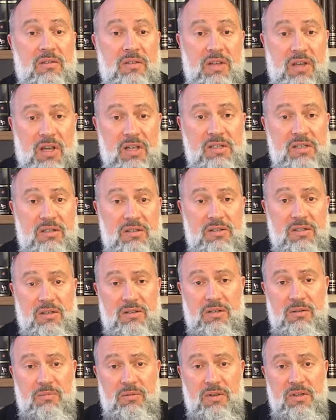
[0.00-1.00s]
The answer to
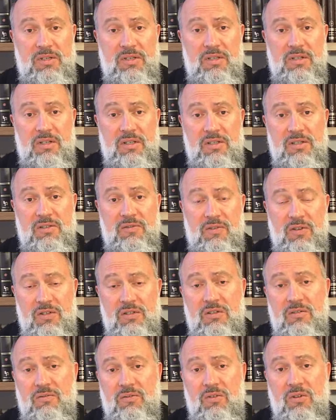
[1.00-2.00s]
such a person is,
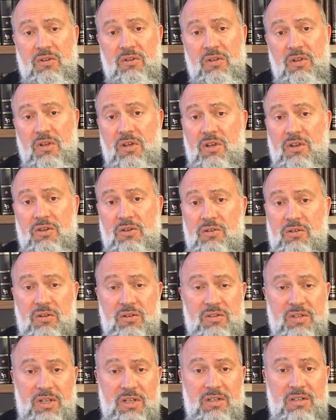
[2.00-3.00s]
first of all, you
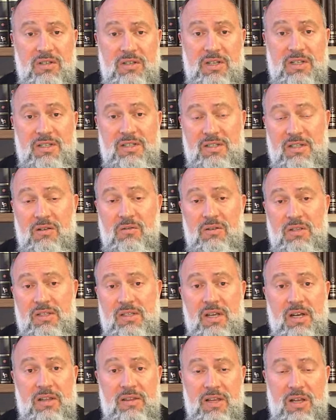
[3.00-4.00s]
don't need to necessarily
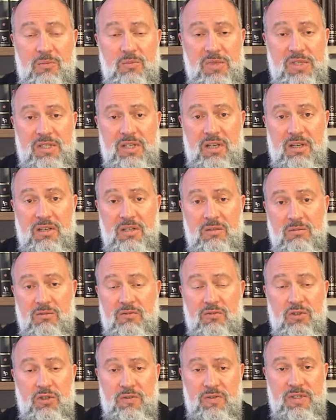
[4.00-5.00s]
study that Masechet
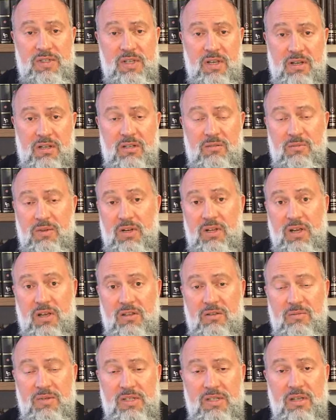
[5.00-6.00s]
before you studied many
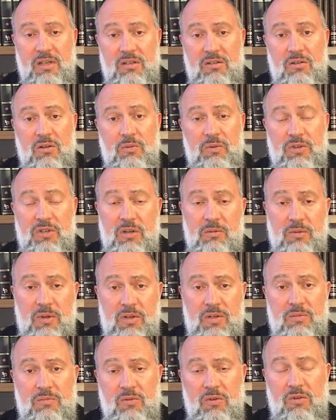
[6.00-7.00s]
other Masechetot, which are
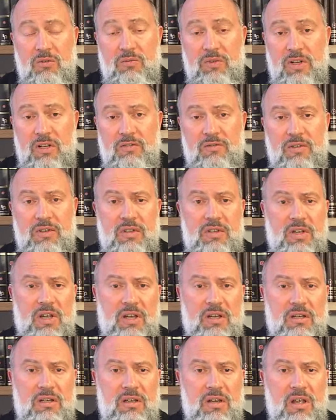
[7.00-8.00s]
much more relevant
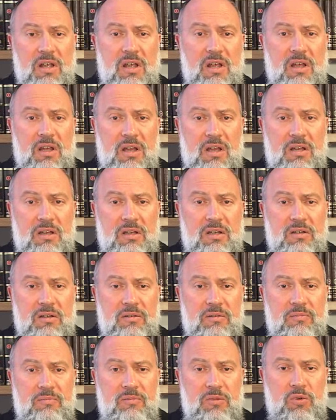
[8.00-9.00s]
and
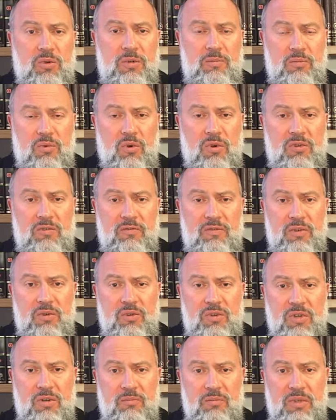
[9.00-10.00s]
more important for you
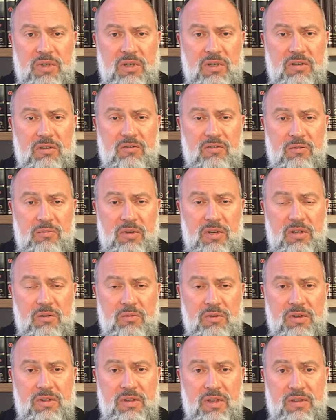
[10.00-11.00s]
to be familiar
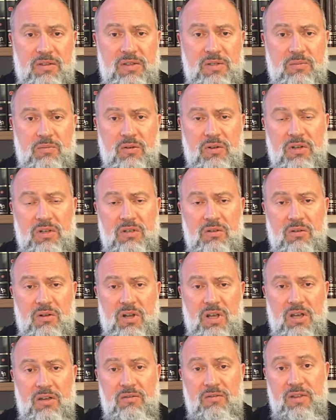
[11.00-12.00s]
with at this point in your
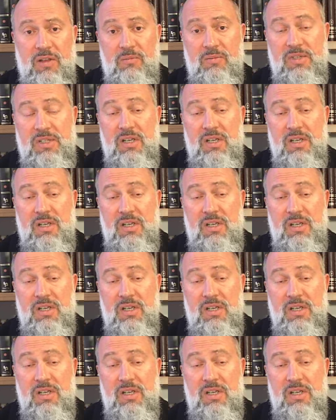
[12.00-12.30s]
life than